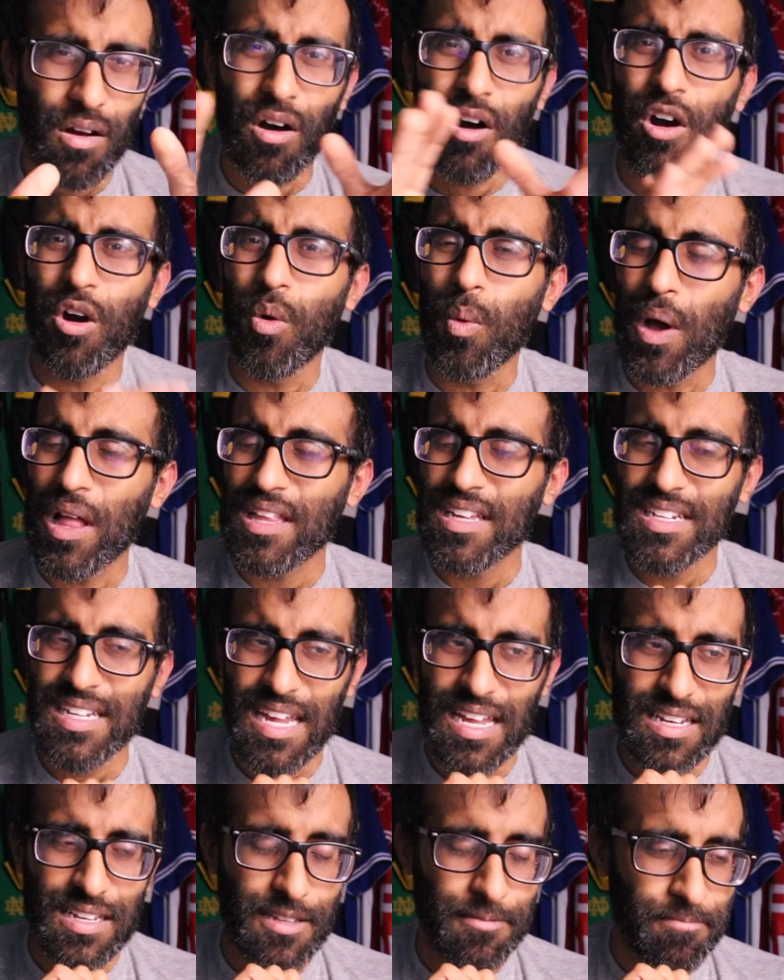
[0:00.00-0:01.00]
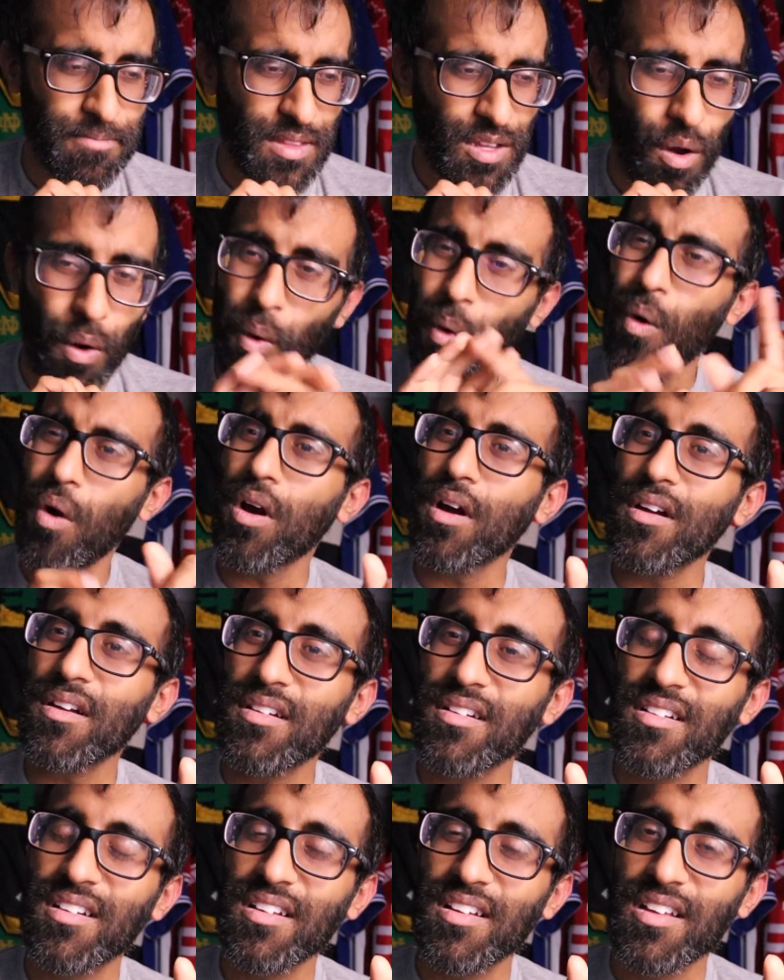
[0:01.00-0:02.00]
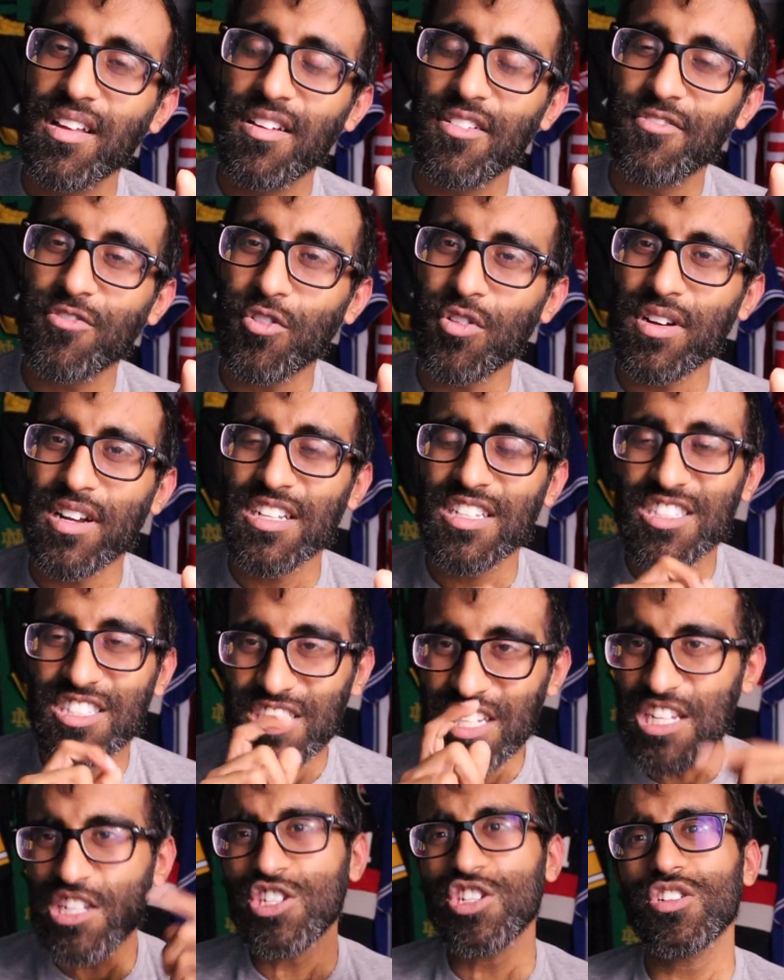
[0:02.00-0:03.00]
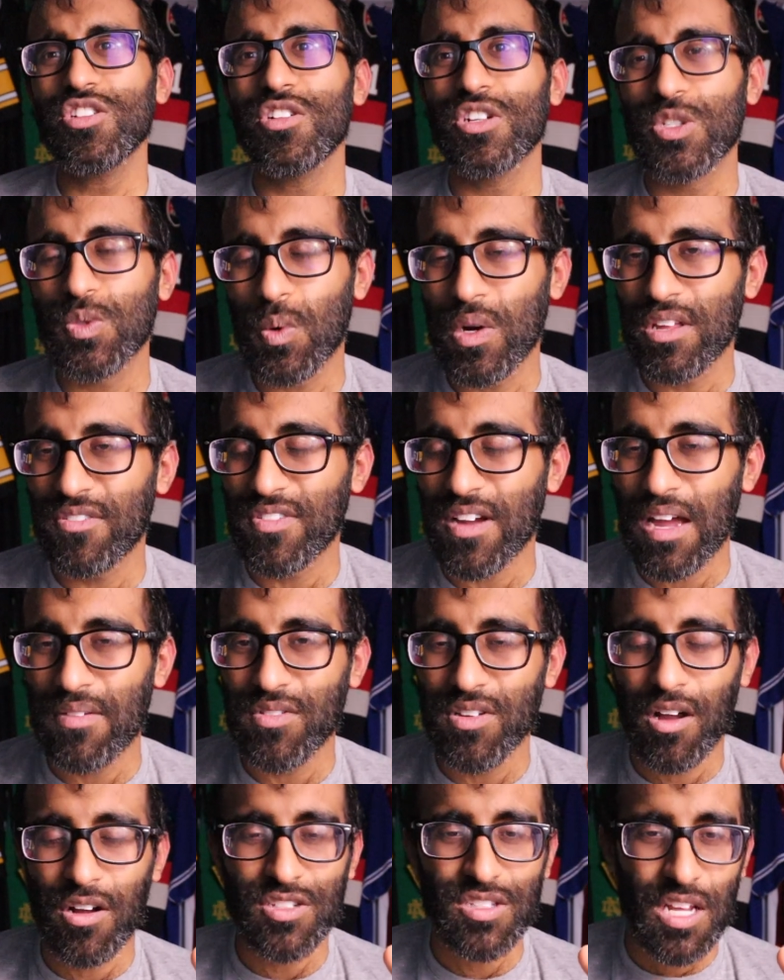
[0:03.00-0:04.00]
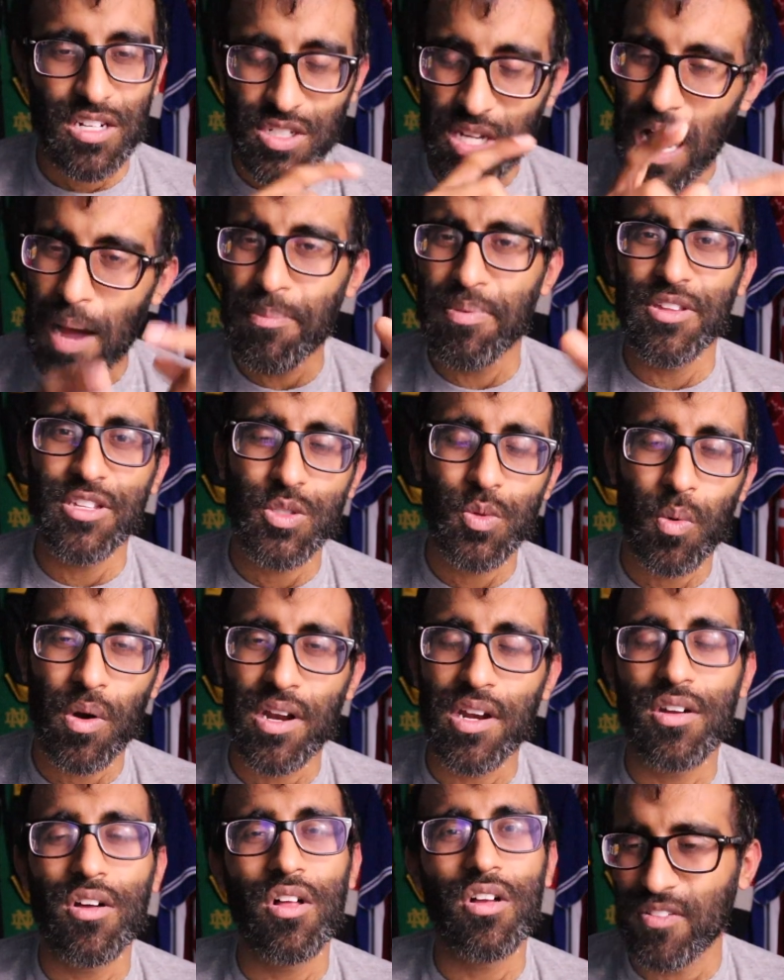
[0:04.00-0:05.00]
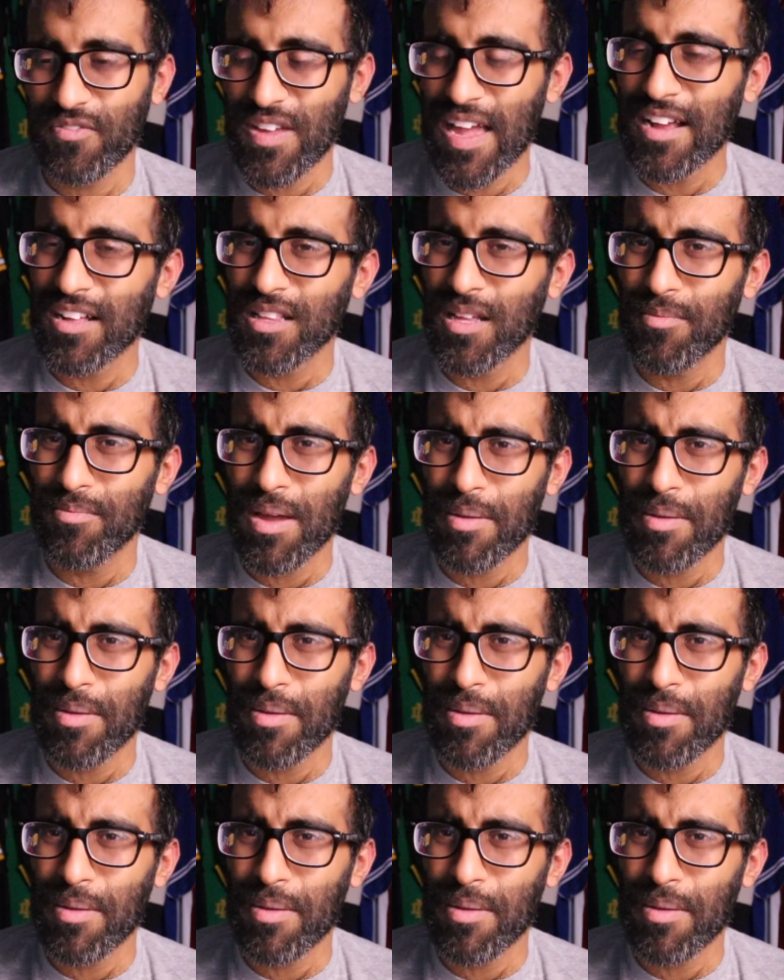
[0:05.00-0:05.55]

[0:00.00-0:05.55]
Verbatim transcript: All well and dandy. Or, for an additional $25 on top of the $20 fan club